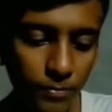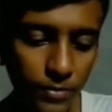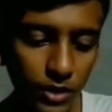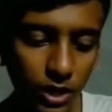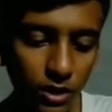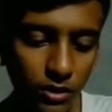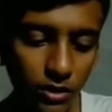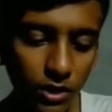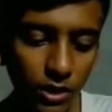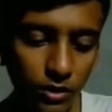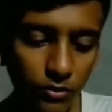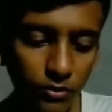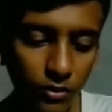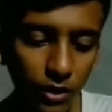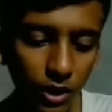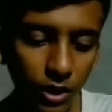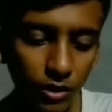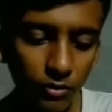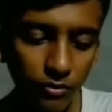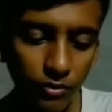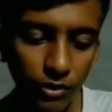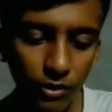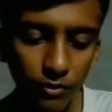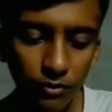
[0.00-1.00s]
Under
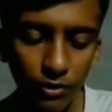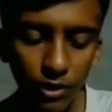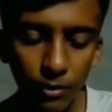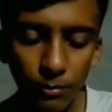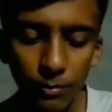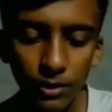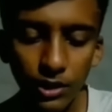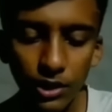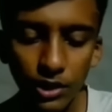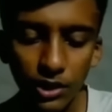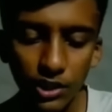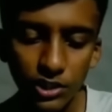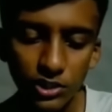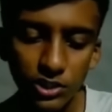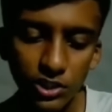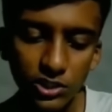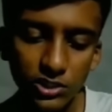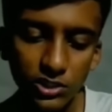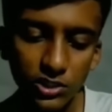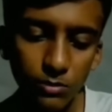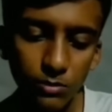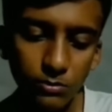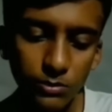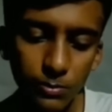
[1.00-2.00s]
unfavorable conditions,
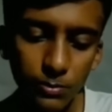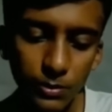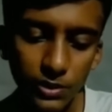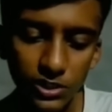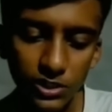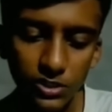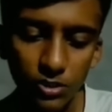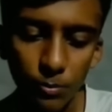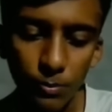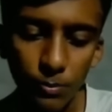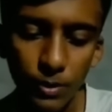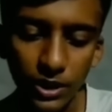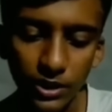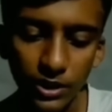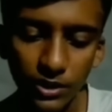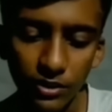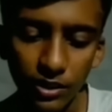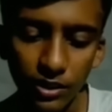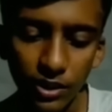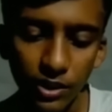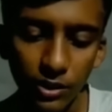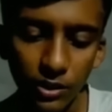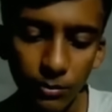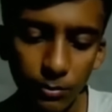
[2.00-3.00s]
some species of
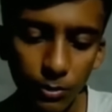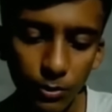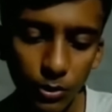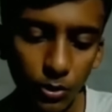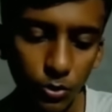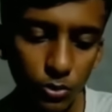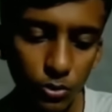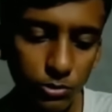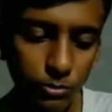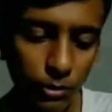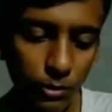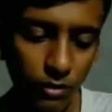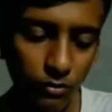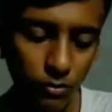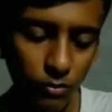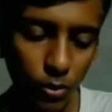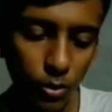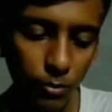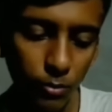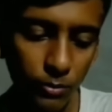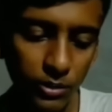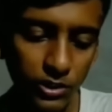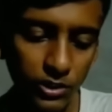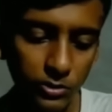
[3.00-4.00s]
bacteria reproduce by
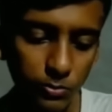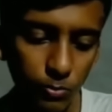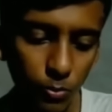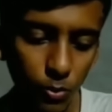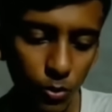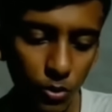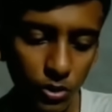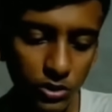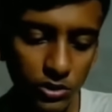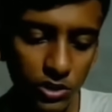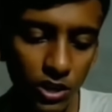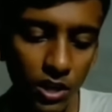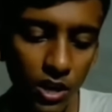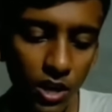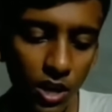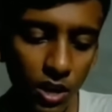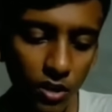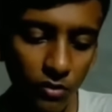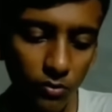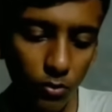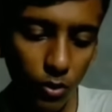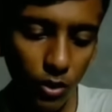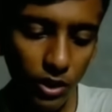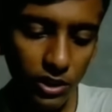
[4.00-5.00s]
forming spores,
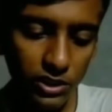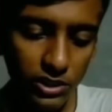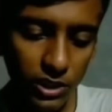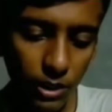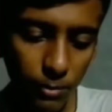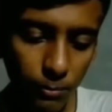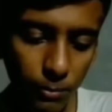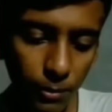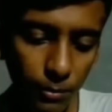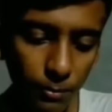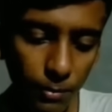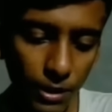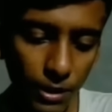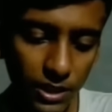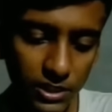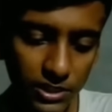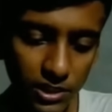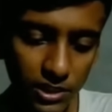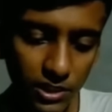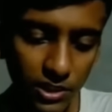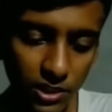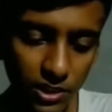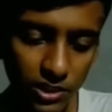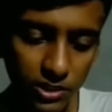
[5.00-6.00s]
for example,
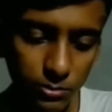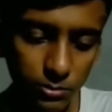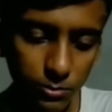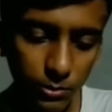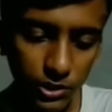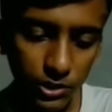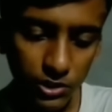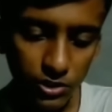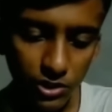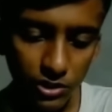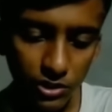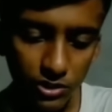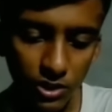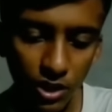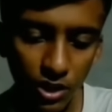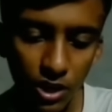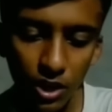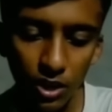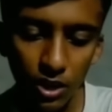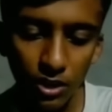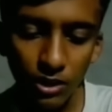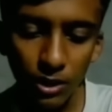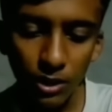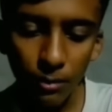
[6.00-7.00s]
Bacillus species.
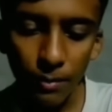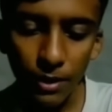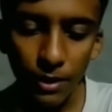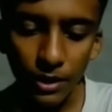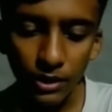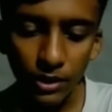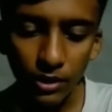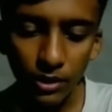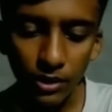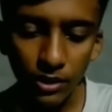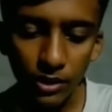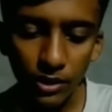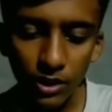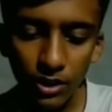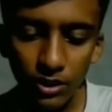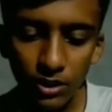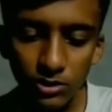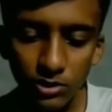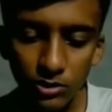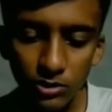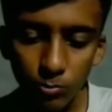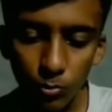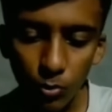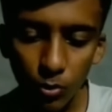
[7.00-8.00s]
The bacterial
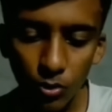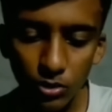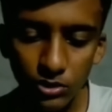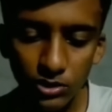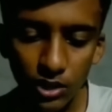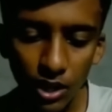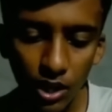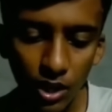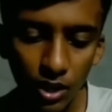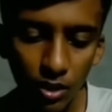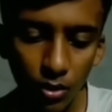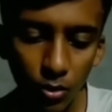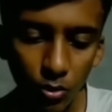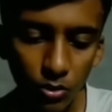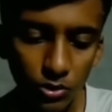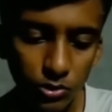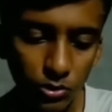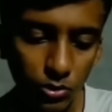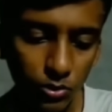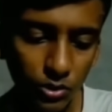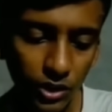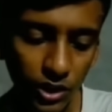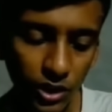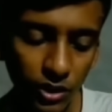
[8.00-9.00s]
spores are also
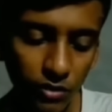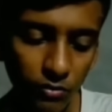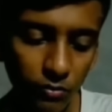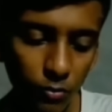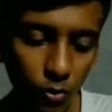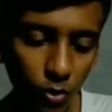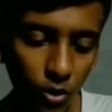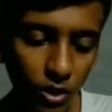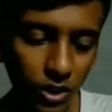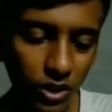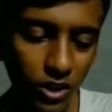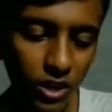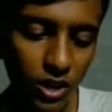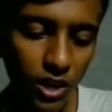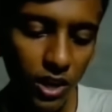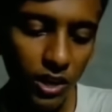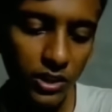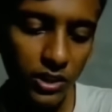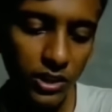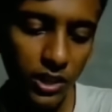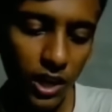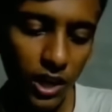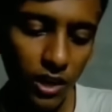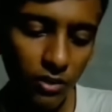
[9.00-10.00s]
thick-walled.
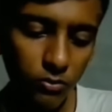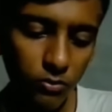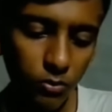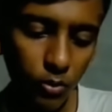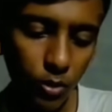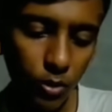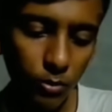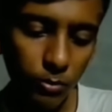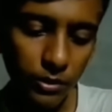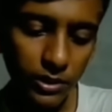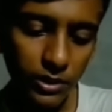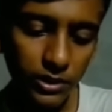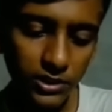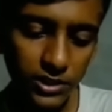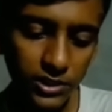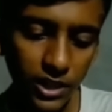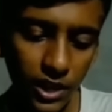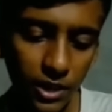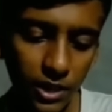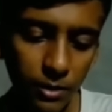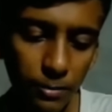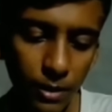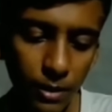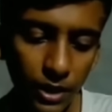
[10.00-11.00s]
They are formed
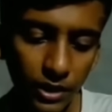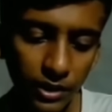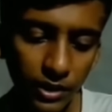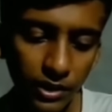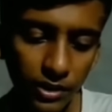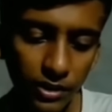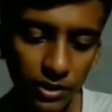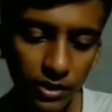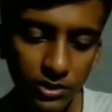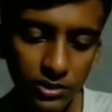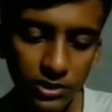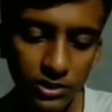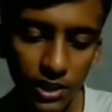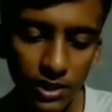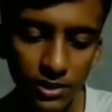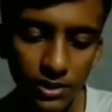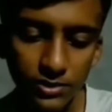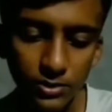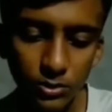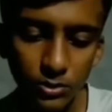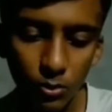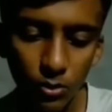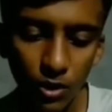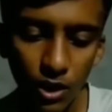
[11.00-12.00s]
inside bacterial cells,
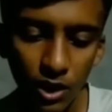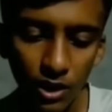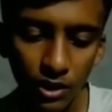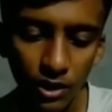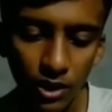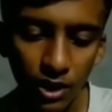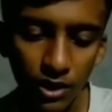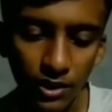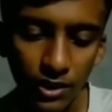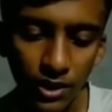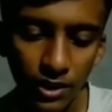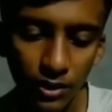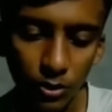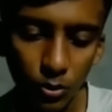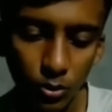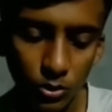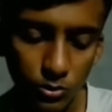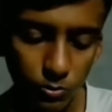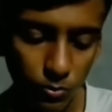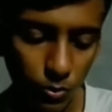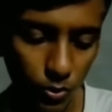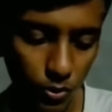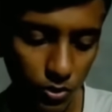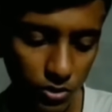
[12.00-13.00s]
so are called
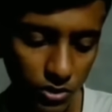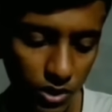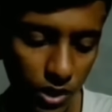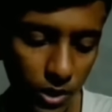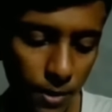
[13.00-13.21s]
endospores.